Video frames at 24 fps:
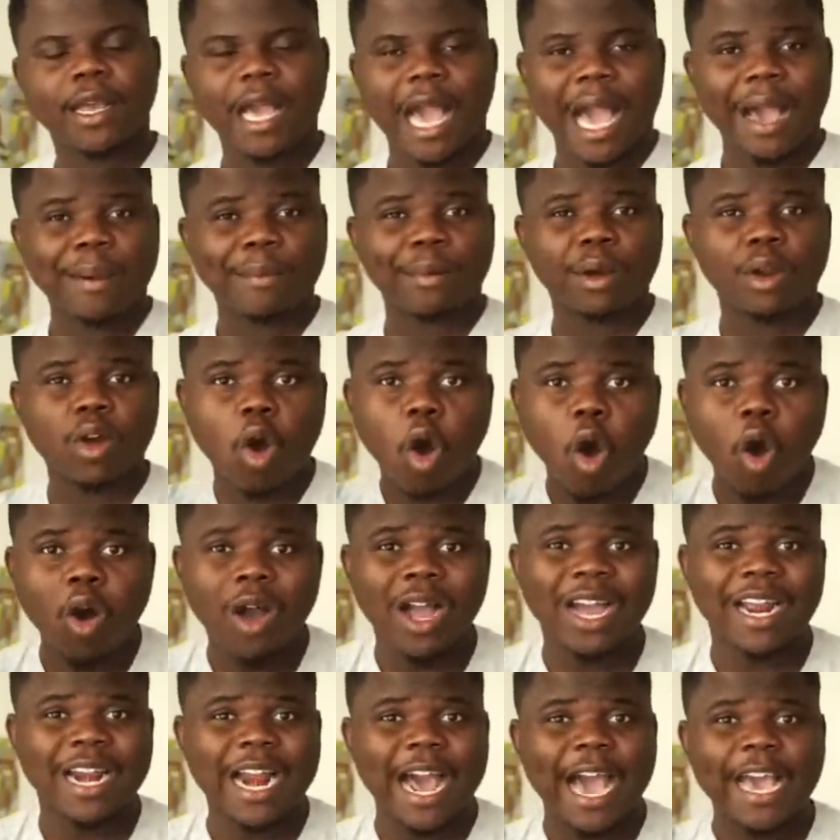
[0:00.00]
I'm gonna
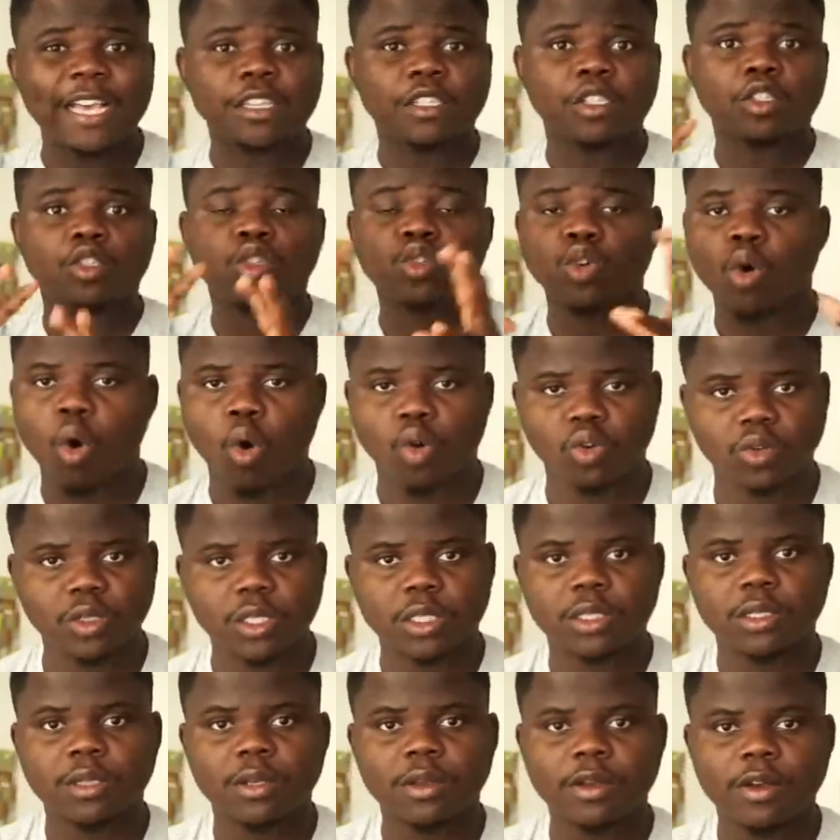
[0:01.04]
organize
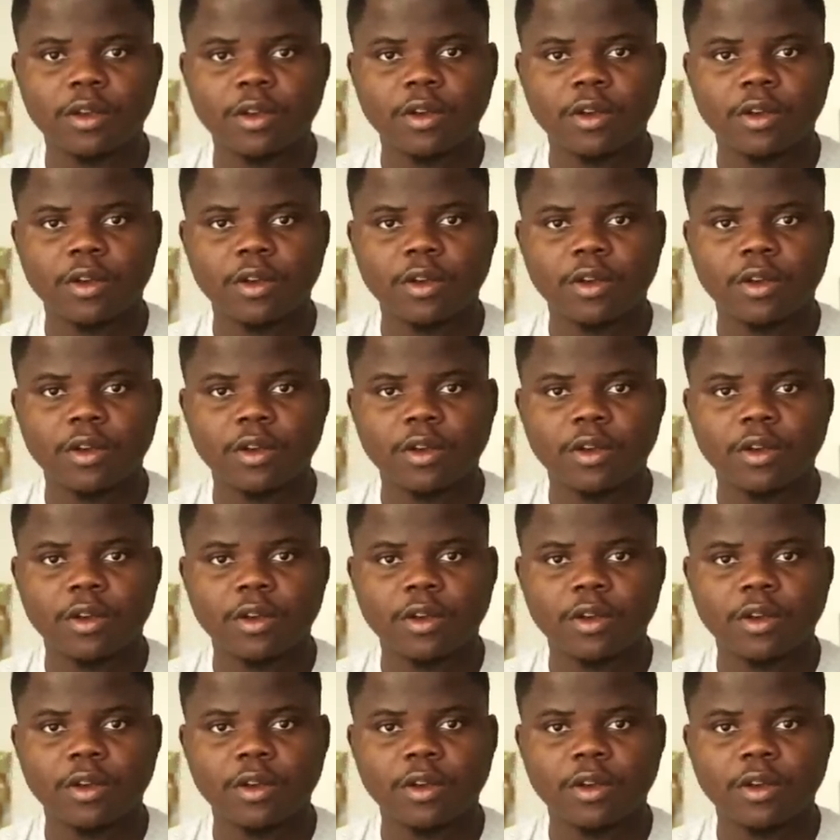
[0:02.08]
tours.